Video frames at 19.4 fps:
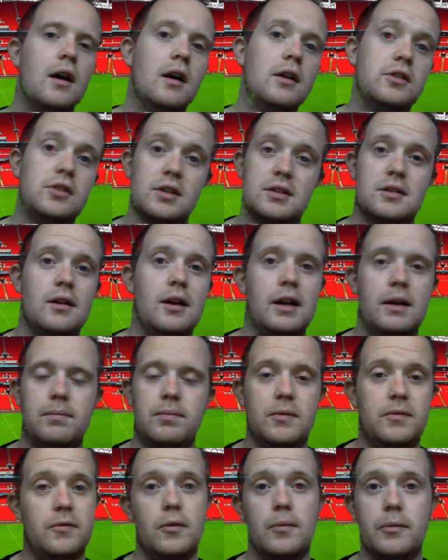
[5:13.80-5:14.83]
Just like
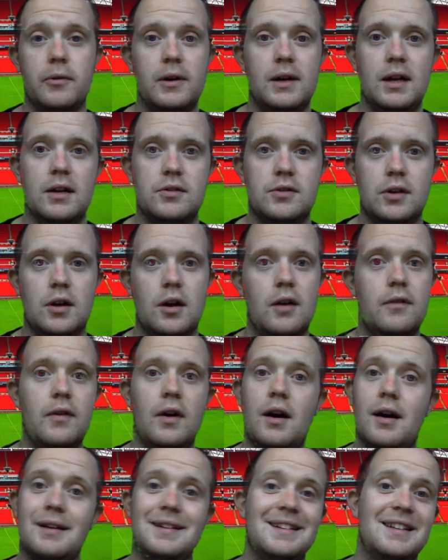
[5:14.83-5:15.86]
before Mourinho took over,
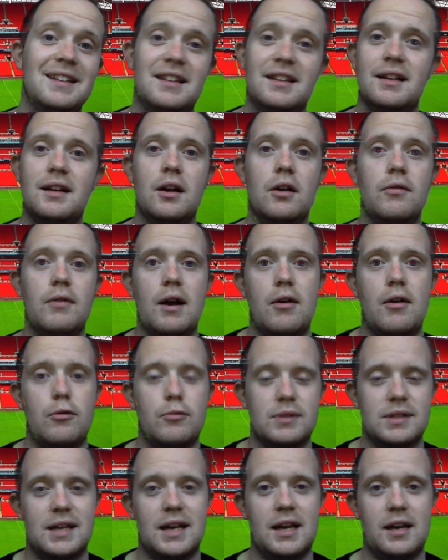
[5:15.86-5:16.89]
I didn't think Herrera
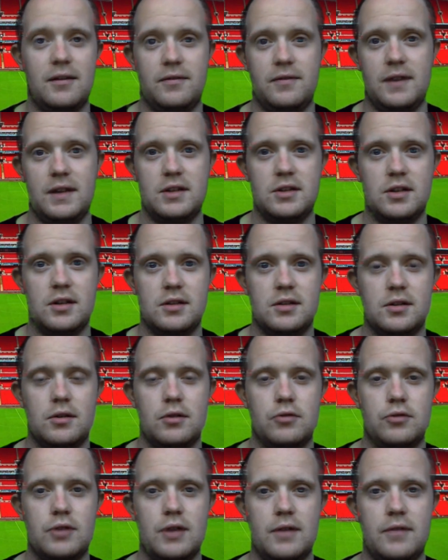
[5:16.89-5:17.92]
was getting a fair chance at
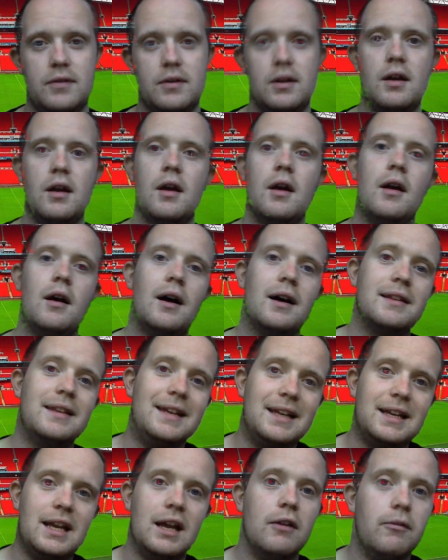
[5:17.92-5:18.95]
Old Trafford. I
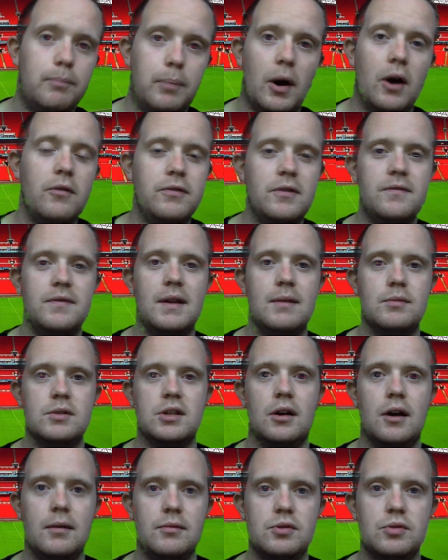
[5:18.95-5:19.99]
think give both of them
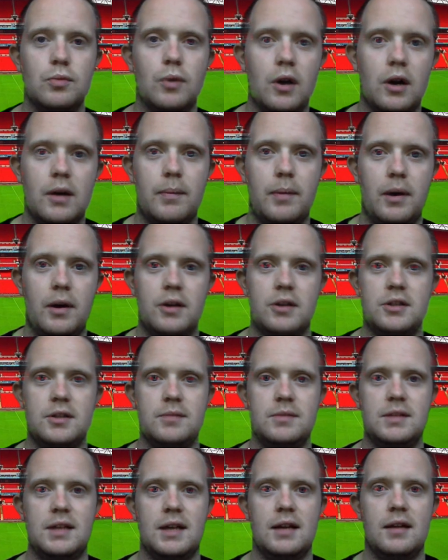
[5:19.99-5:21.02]
time to work a partnership
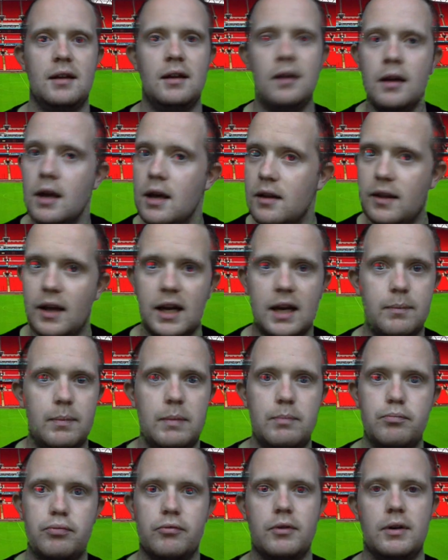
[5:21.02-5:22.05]
together, they could be
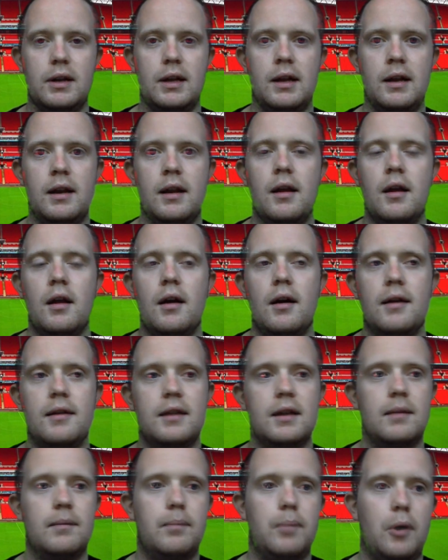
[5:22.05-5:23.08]
brilliant. I
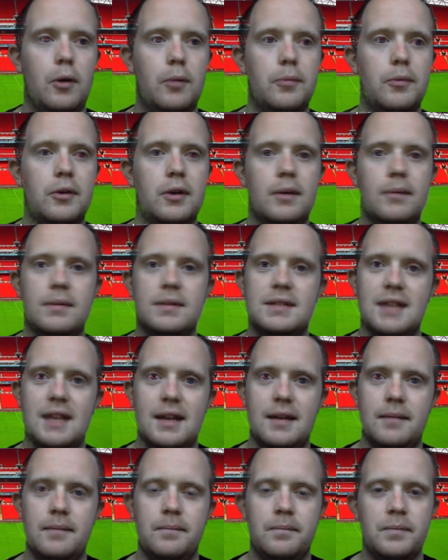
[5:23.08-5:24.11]
think Pogba at number
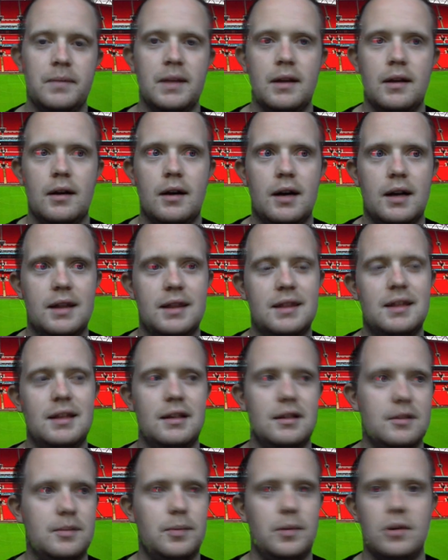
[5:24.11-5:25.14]
10, I
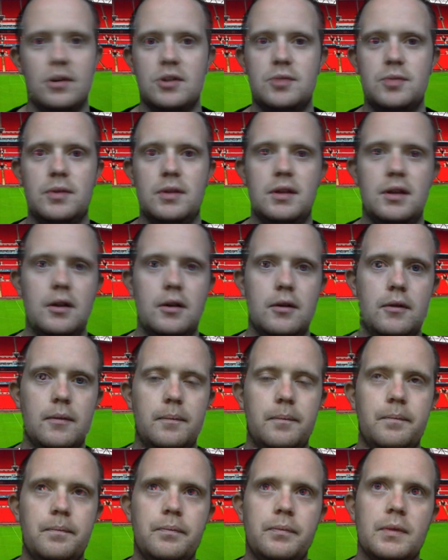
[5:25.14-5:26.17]
think, to be honest with you,
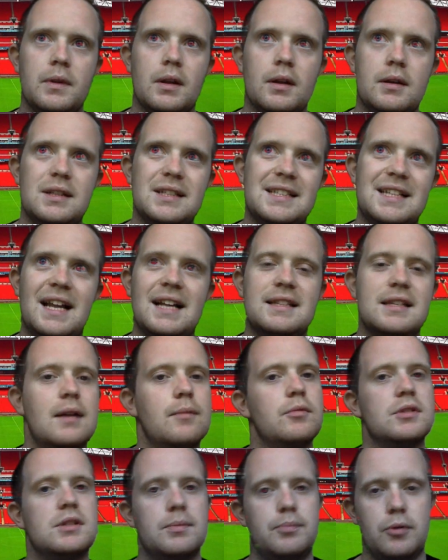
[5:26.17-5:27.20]

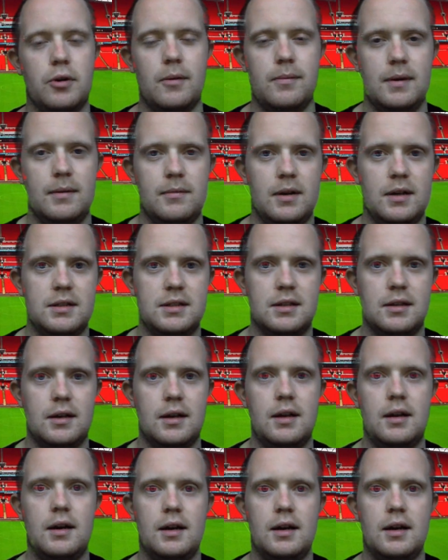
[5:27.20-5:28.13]
Zlatan was the problem last night.